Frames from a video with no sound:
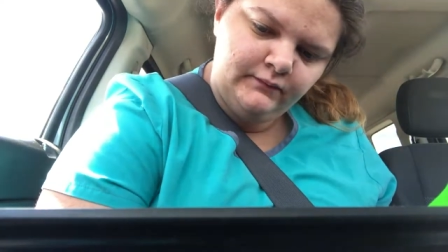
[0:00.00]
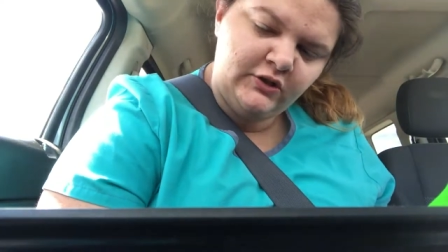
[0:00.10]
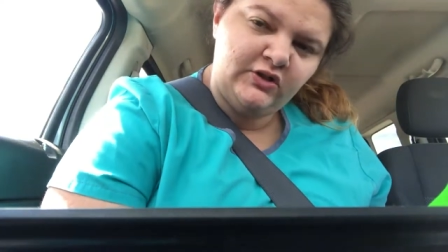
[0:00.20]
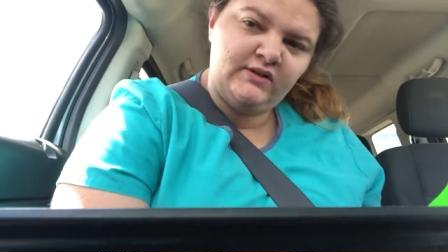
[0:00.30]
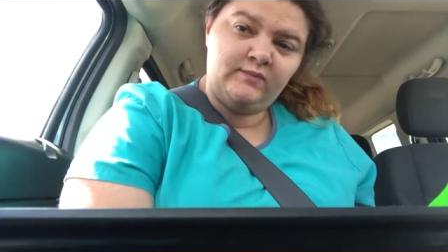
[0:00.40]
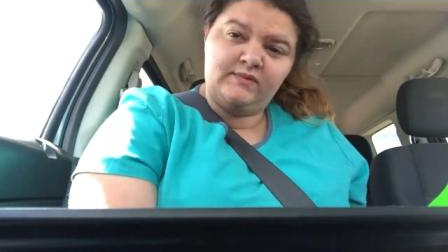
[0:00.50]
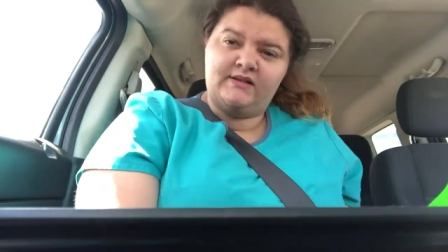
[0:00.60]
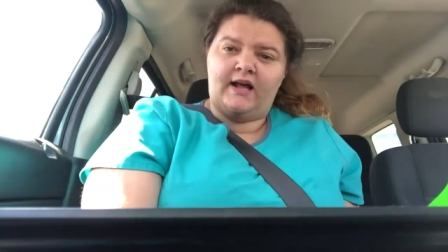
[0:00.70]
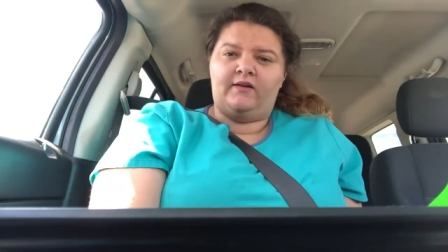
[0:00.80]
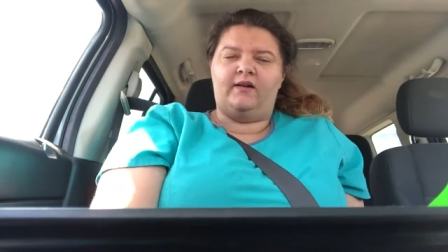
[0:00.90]
Which that's from
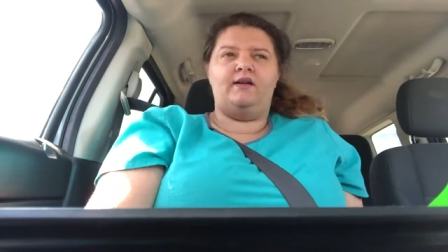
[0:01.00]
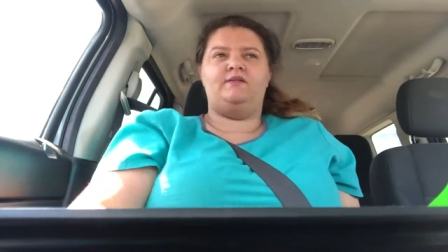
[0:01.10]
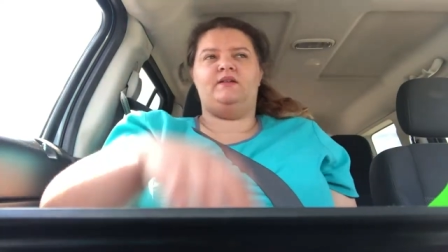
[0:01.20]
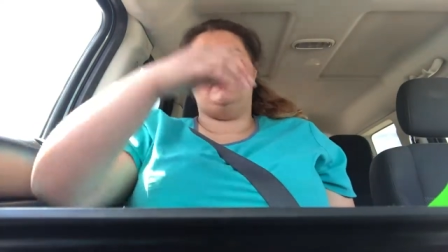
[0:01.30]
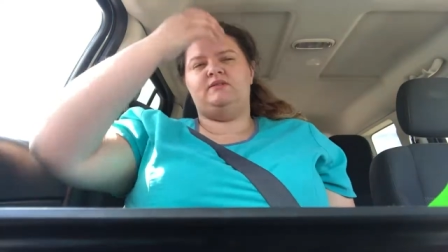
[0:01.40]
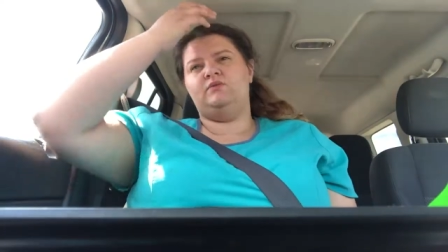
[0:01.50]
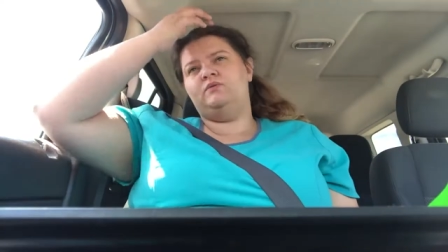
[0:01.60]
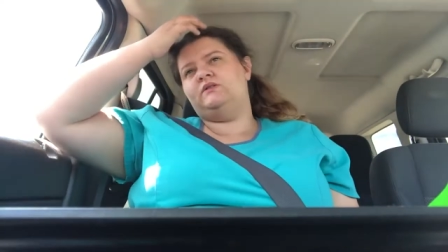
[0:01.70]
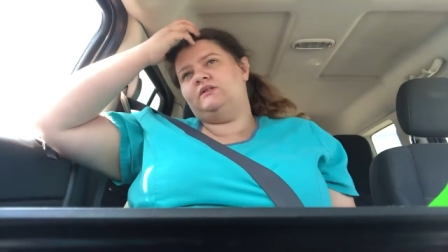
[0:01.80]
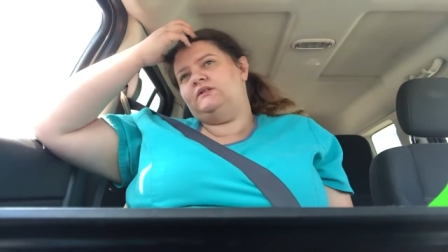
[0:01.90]
Saturday, and today's
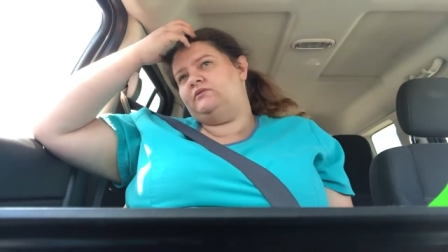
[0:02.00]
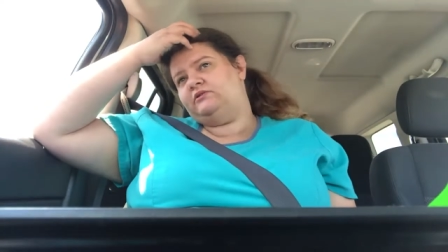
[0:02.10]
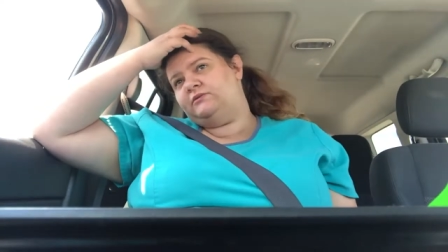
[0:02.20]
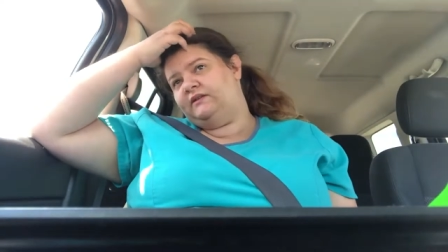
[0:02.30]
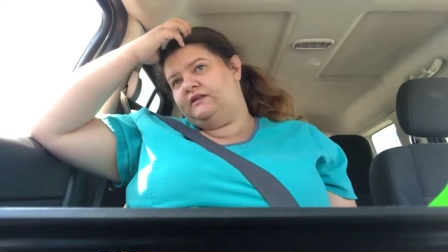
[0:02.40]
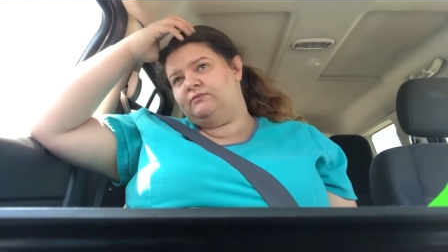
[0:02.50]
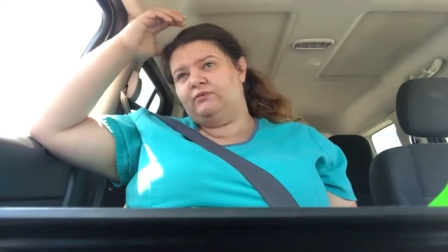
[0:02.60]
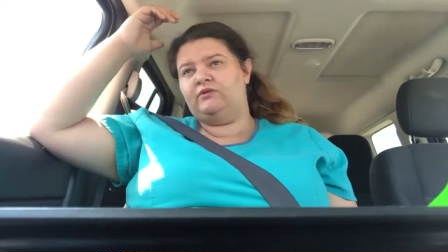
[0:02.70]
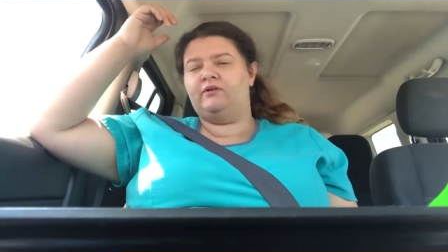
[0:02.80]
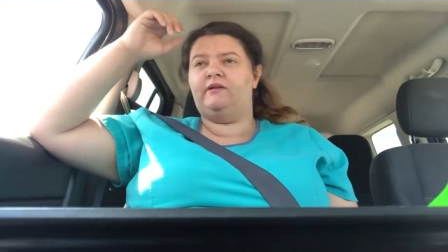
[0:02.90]
Tuesday, so which leaves
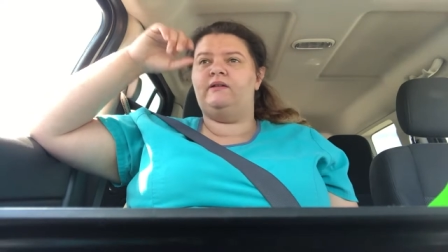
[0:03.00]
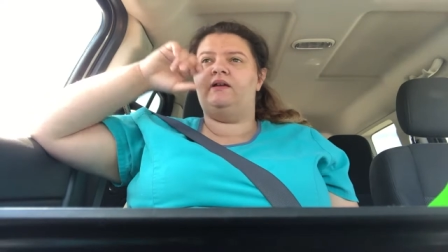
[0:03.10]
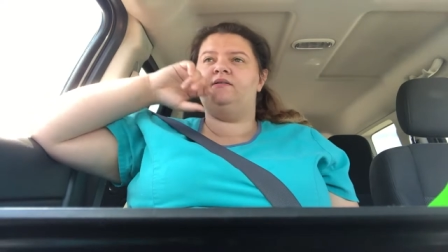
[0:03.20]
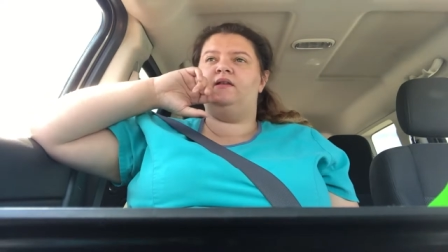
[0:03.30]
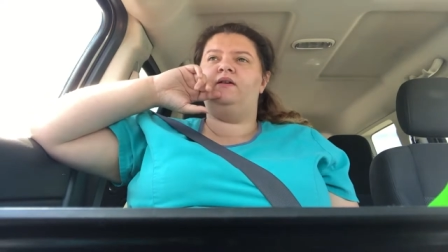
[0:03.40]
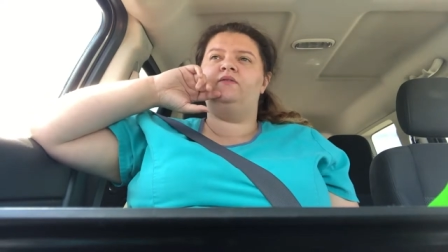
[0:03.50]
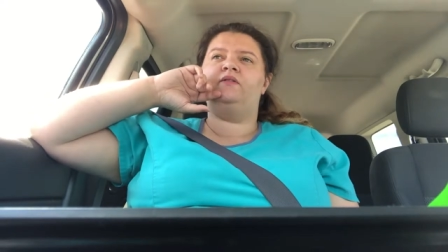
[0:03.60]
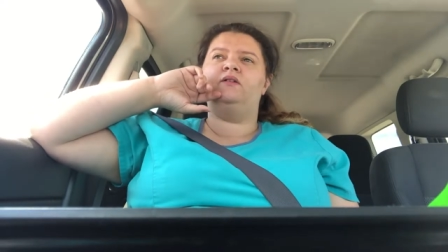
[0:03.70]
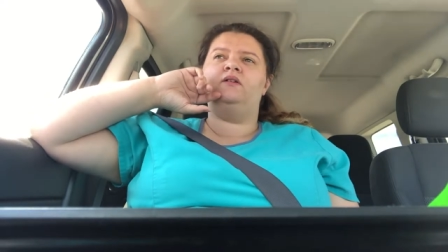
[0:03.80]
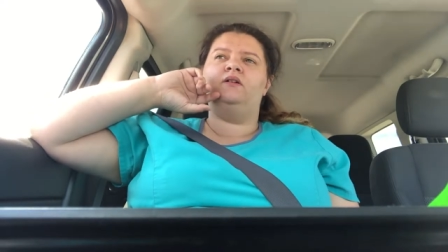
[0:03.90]
me 3 days left.